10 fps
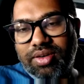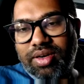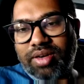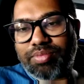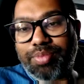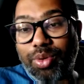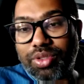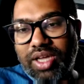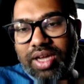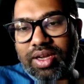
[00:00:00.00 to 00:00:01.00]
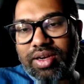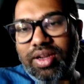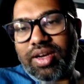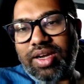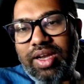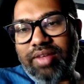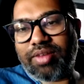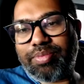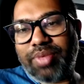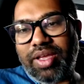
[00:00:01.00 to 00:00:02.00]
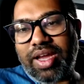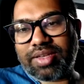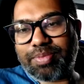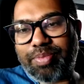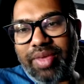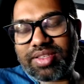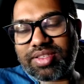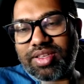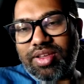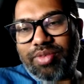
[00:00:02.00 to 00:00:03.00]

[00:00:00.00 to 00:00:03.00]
and both are developing at a pace